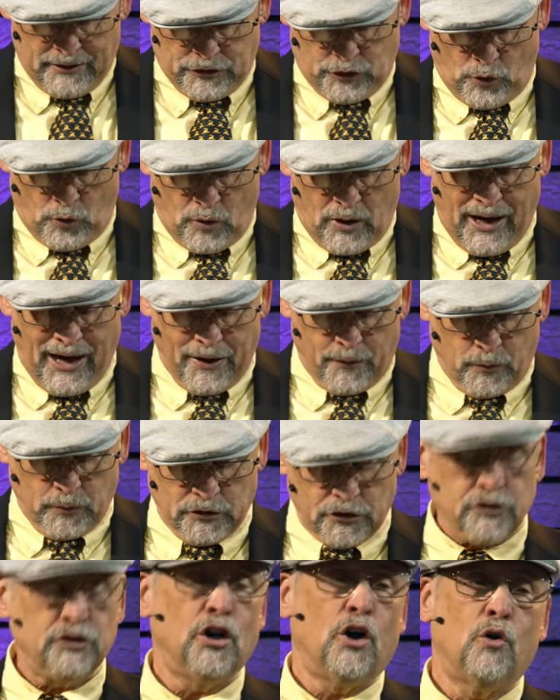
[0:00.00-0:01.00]
So God
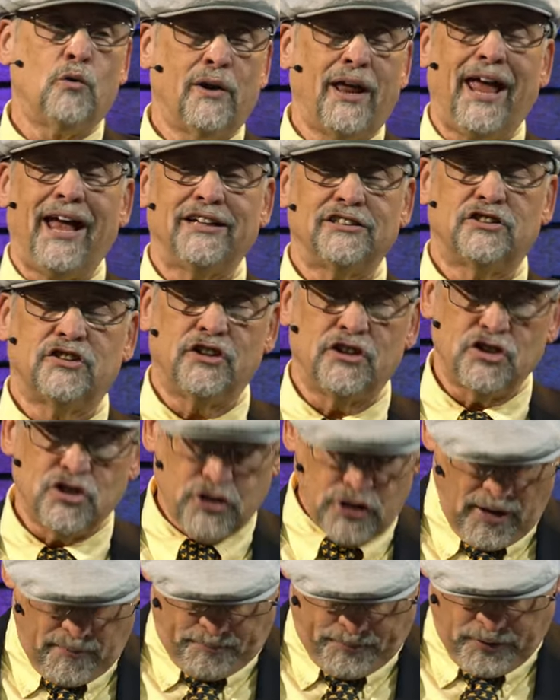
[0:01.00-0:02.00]
was known as the
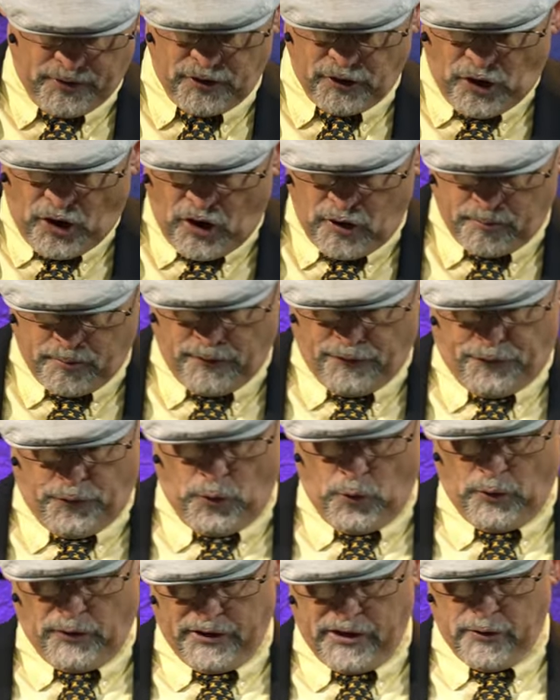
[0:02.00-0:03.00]
shepherd long
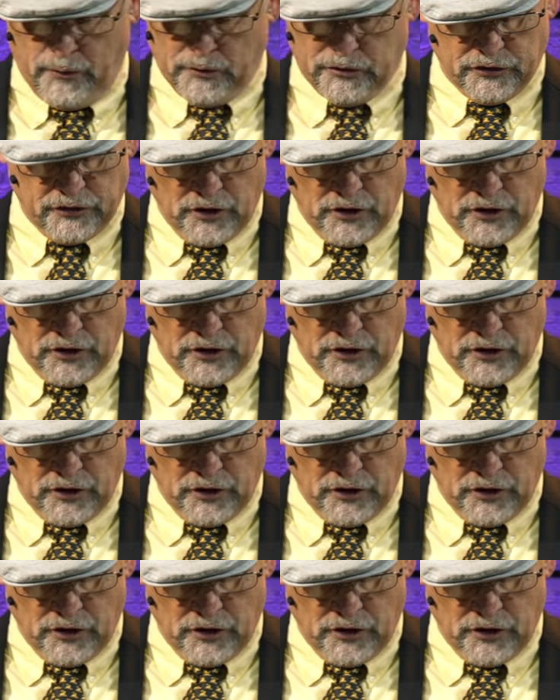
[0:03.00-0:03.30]
before he was